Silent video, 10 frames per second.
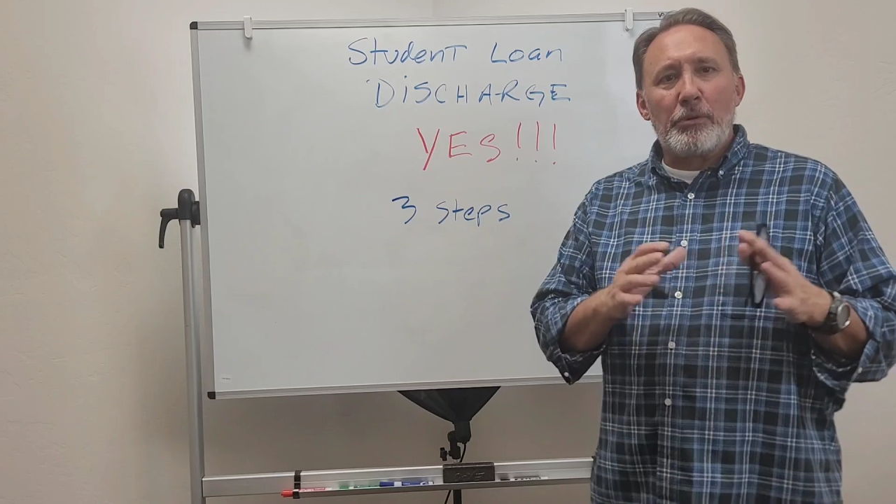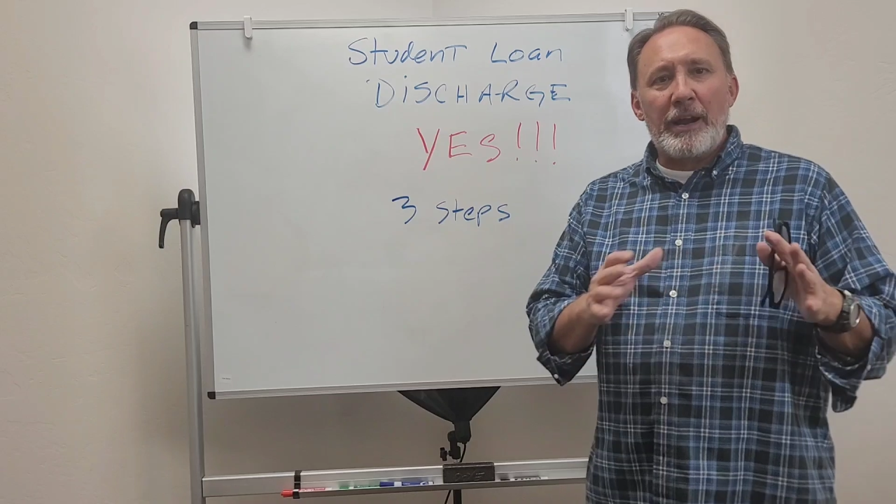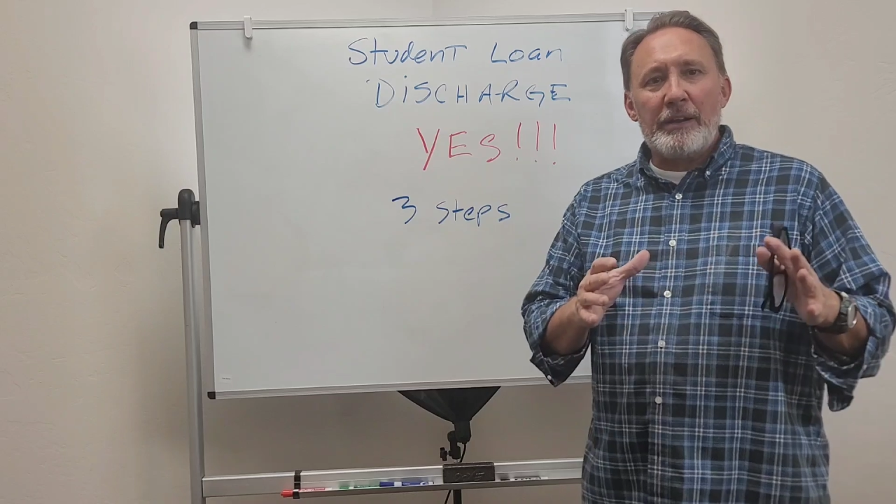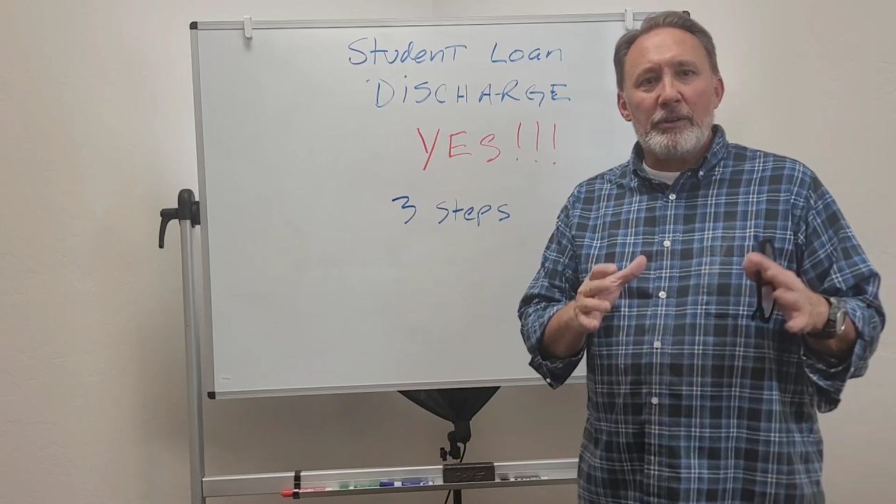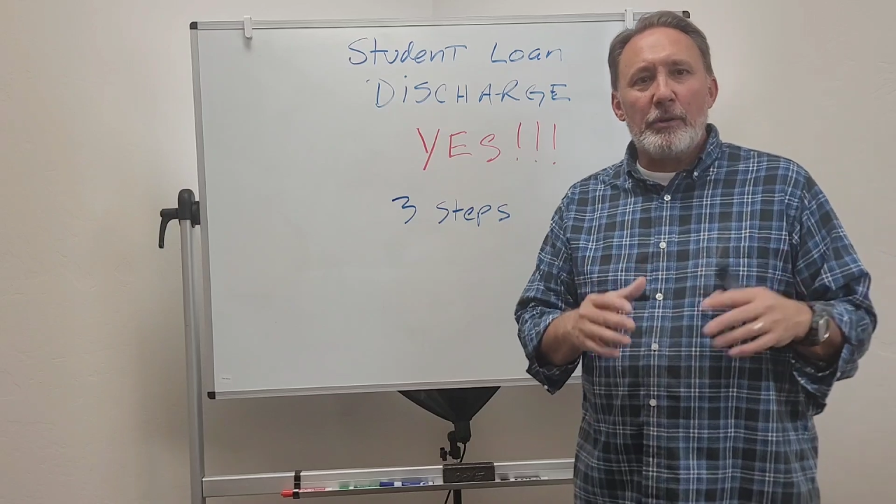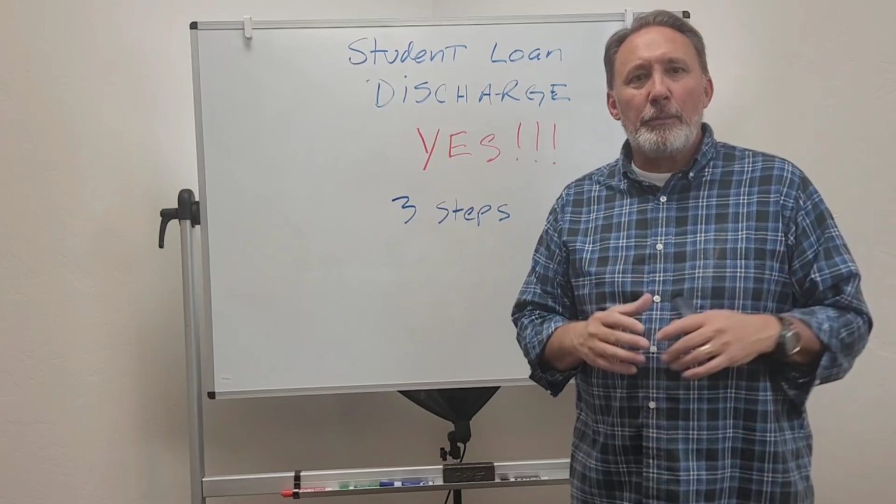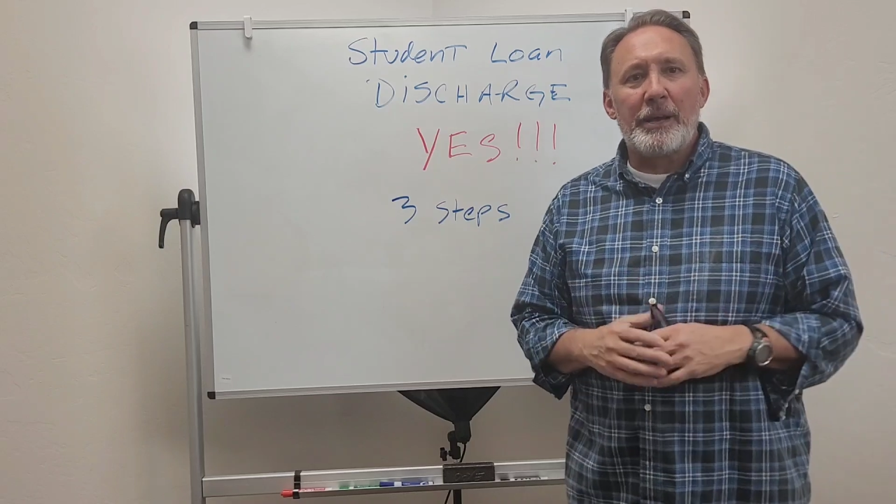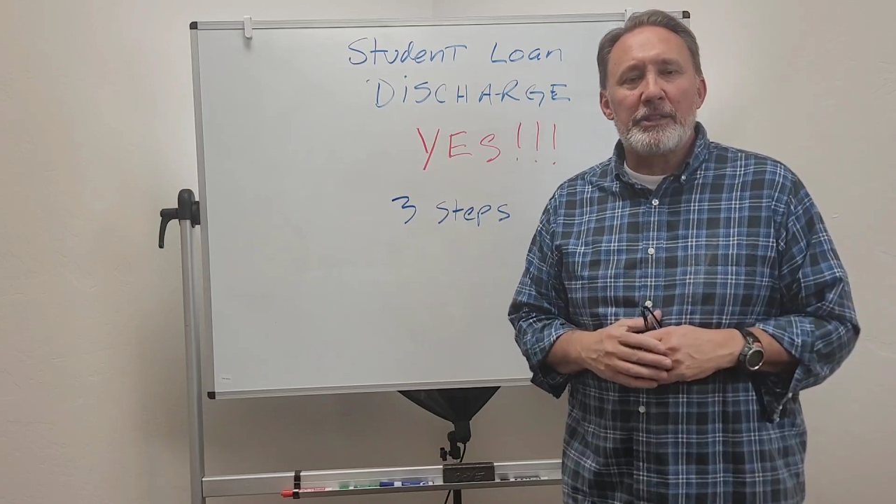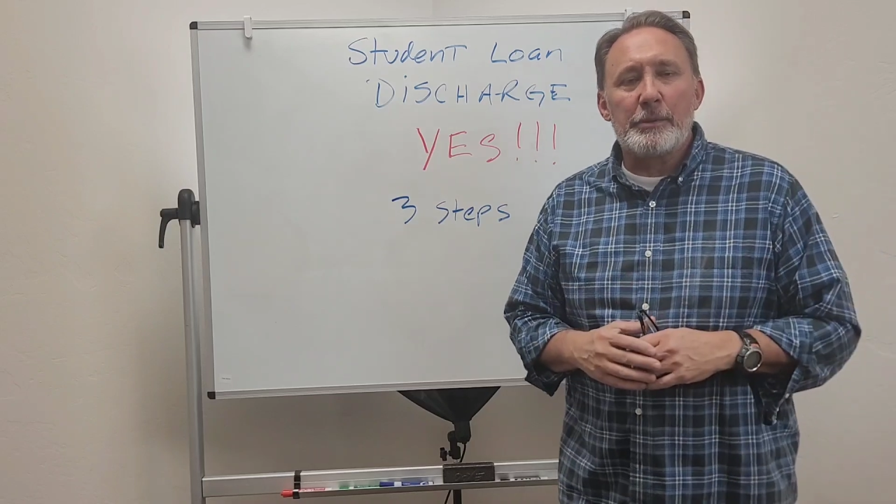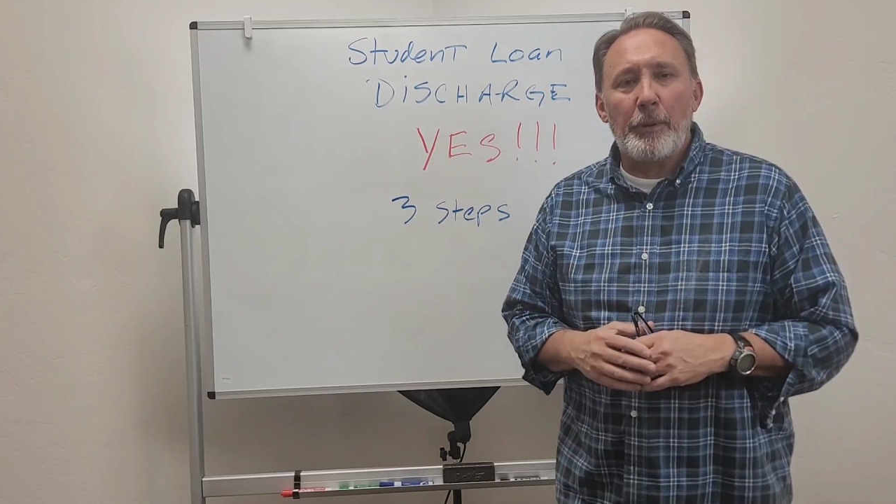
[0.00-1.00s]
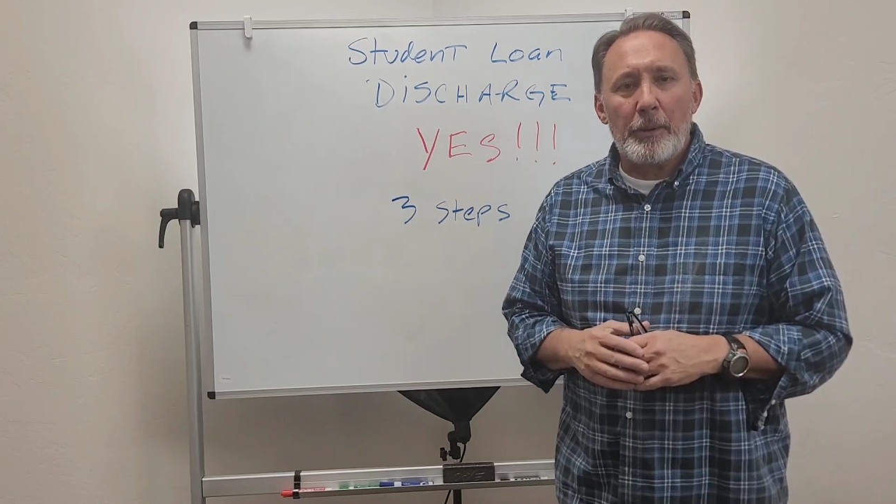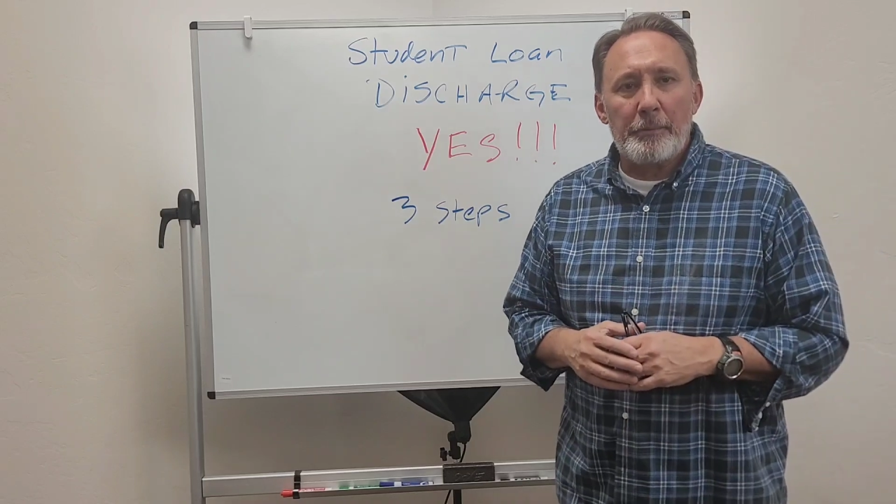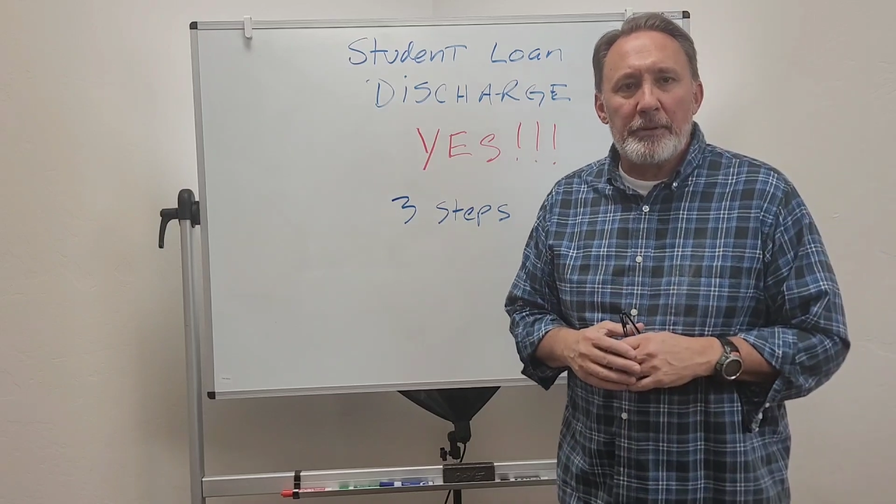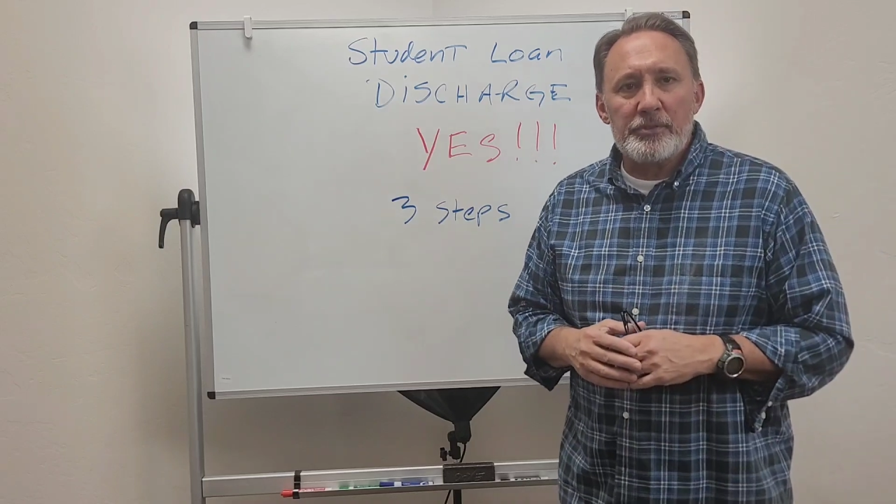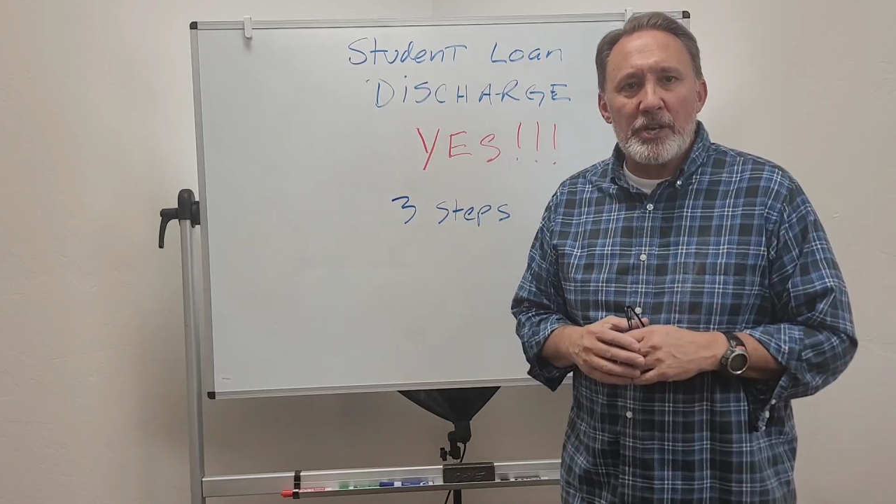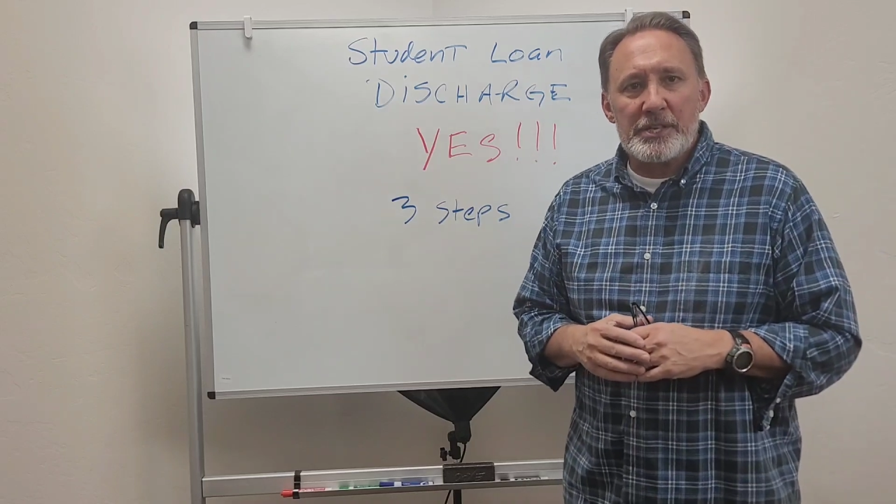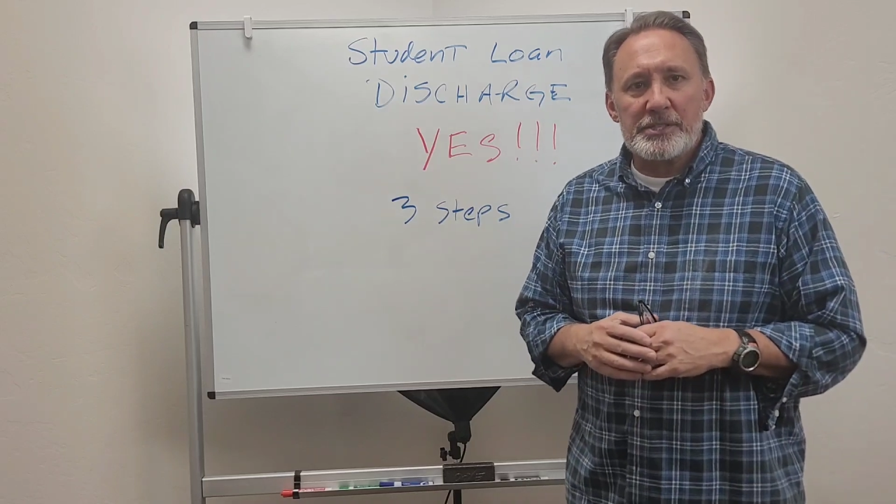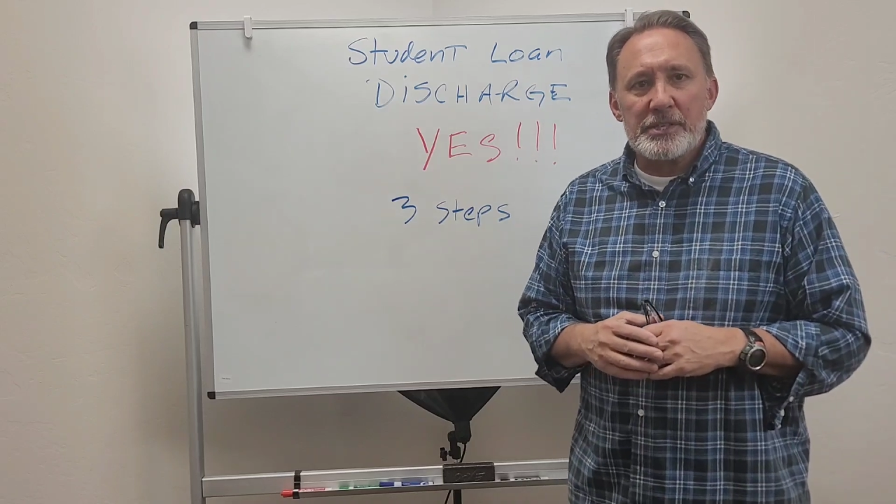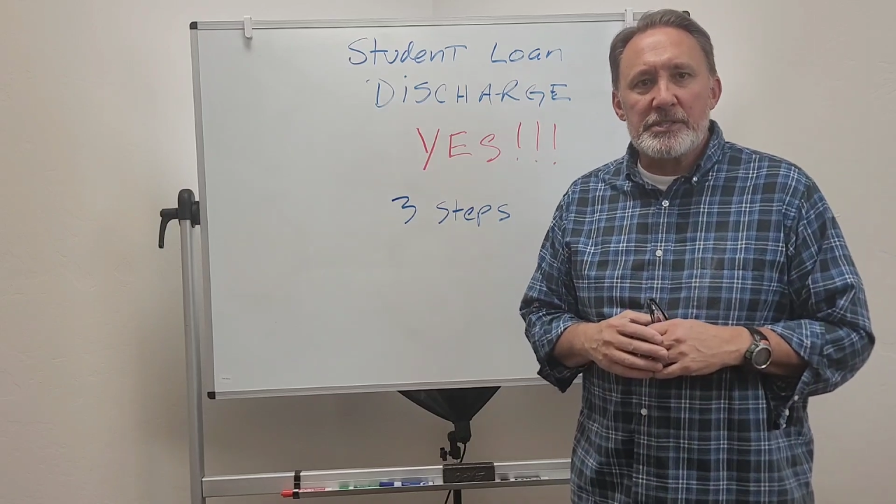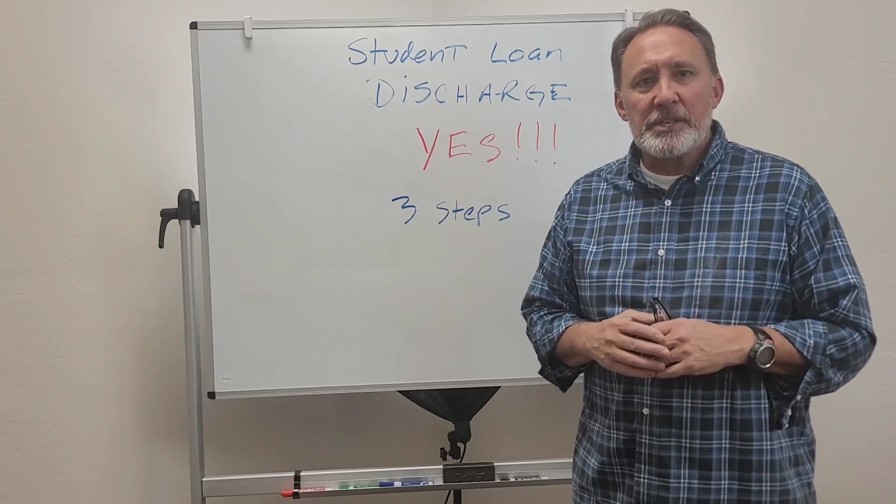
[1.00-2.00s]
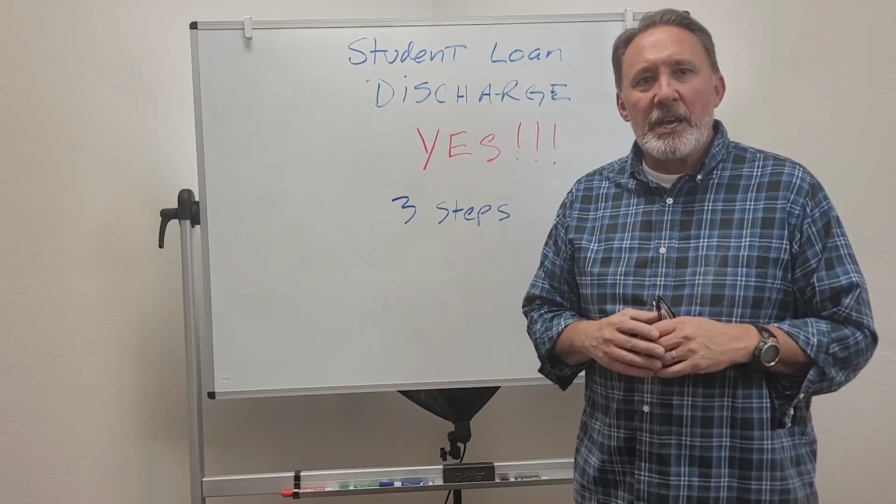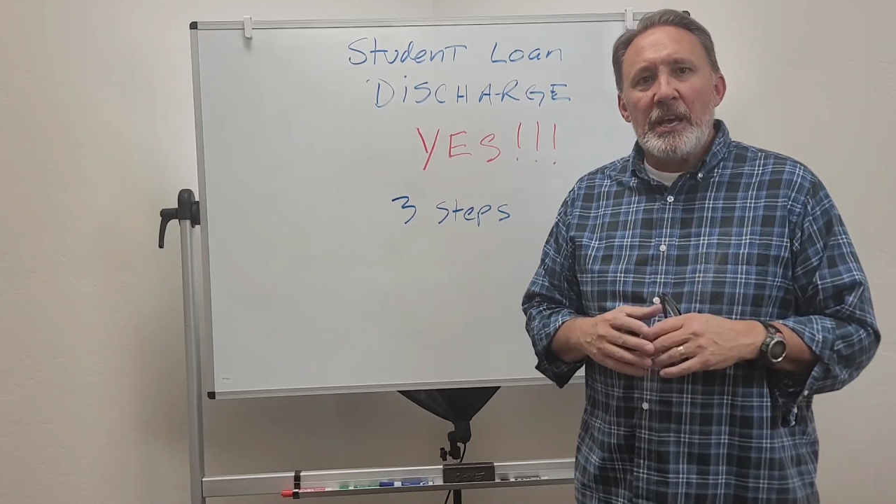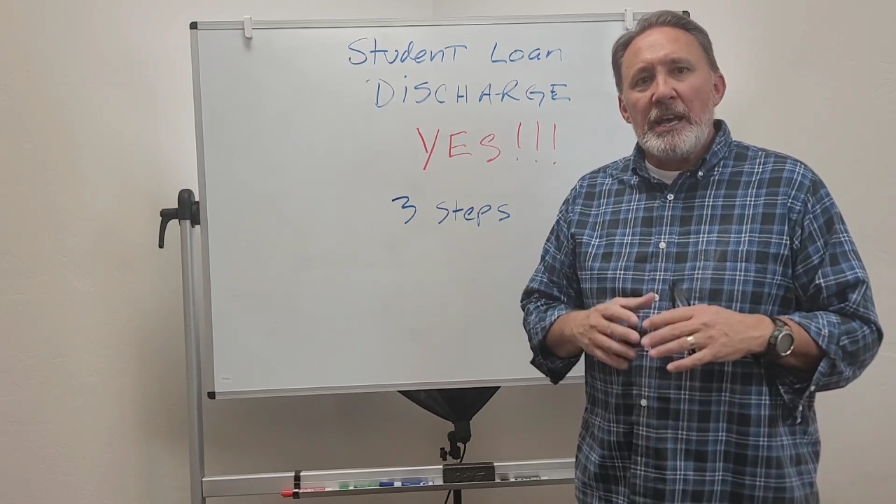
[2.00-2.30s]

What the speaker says: brand new by the Department of Justice,